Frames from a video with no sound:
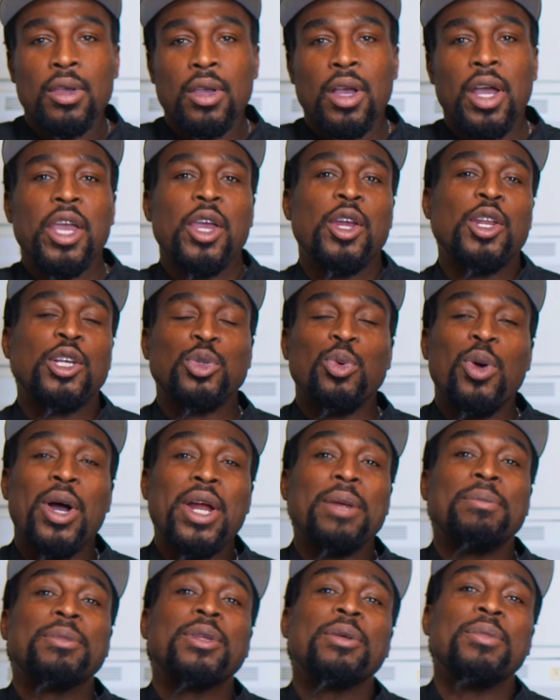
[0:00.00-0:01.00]
And you just want
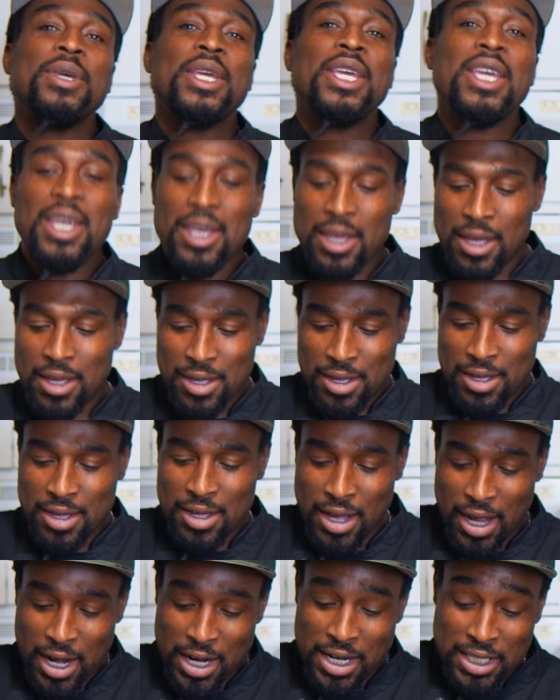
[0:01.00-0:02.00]
them to be at